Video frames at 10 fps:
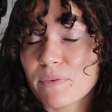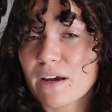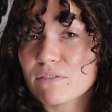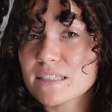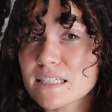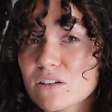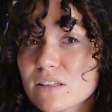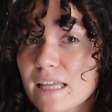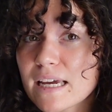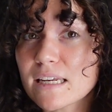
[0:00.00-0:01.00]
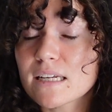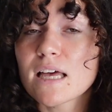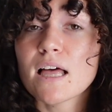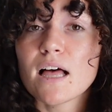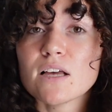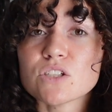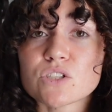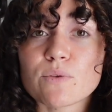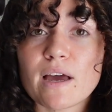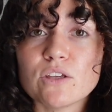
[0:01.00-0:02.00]
every single night
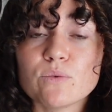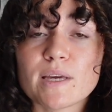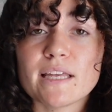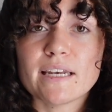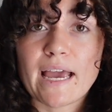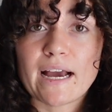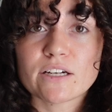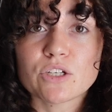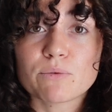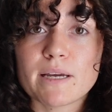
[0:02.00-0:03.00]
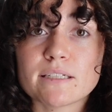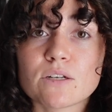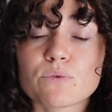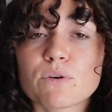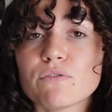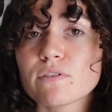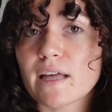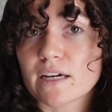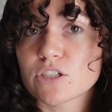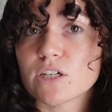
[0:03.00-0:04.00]
so that you get an accurate
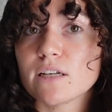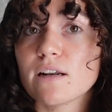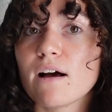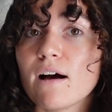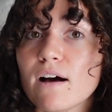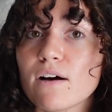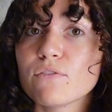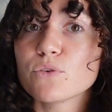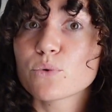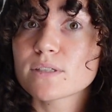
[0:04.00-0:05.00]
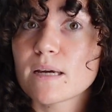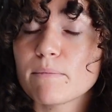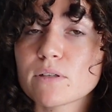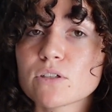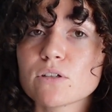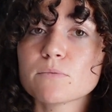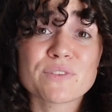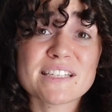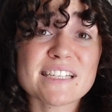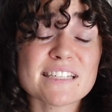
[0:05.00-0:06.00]
reflection of your temperature.
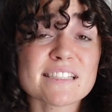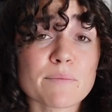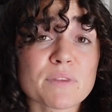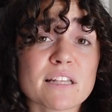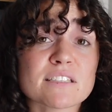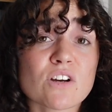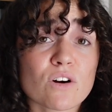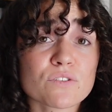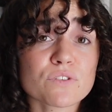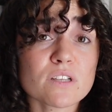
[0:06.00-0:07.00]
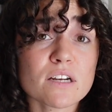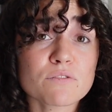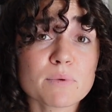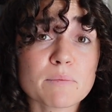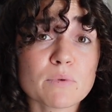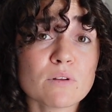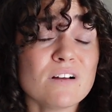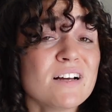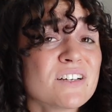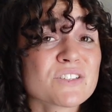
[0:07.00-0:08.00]
This is something that's hard for a lot of people,
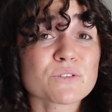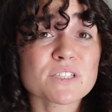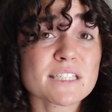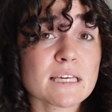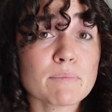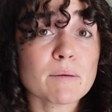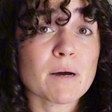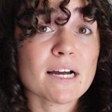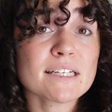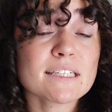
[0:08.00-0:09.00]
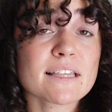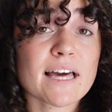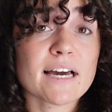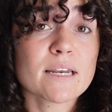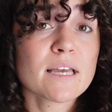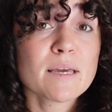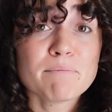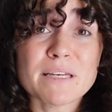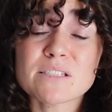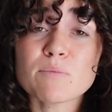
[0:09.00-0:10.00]
so just keep in mind that
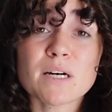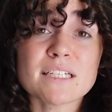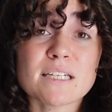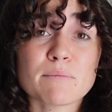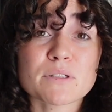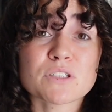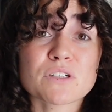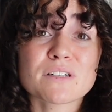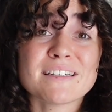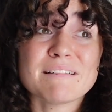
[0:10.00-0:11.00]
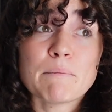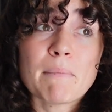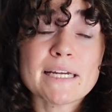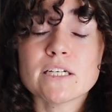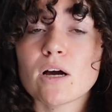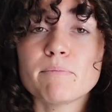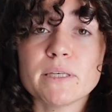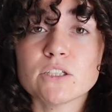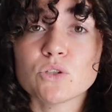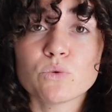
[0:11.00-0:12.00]
basal body temperature might not
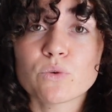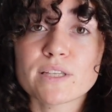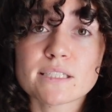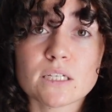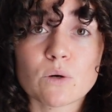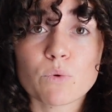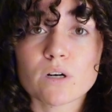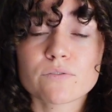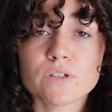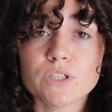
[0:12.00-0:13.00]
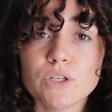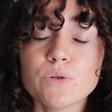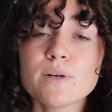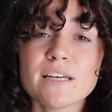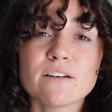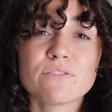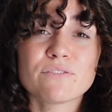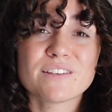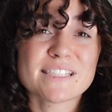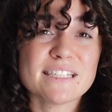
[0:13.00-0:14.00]
be a tool that's going to work for you
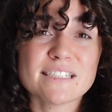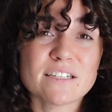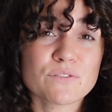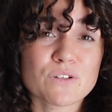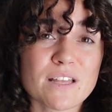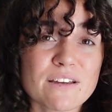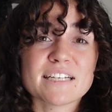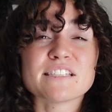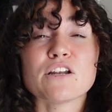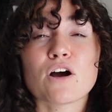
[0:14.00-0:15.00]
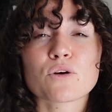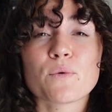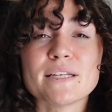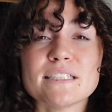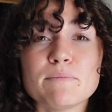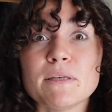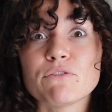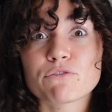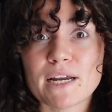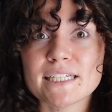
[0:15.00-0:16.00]
if the season of your life is not going to be
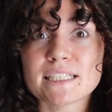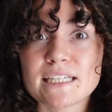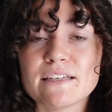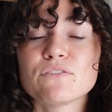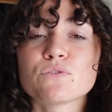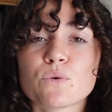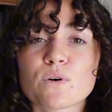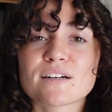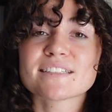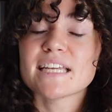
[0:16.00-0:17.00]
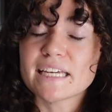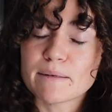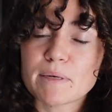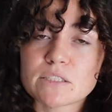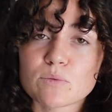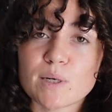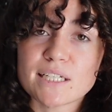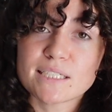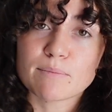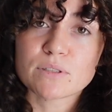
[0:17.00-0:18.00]
friendly for taking basal
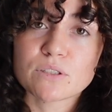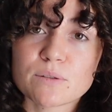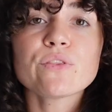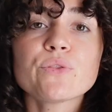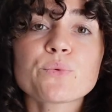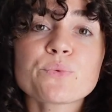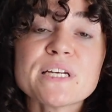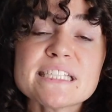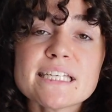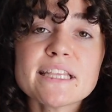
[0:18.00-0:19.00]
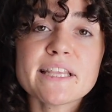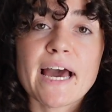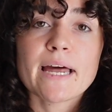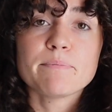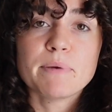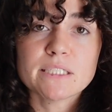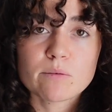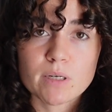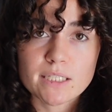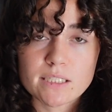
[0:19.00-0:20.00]
body temperature. The reason that basal
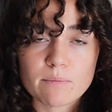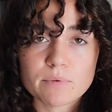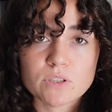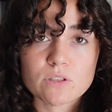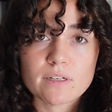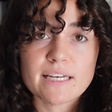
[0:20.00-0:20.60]
body temperature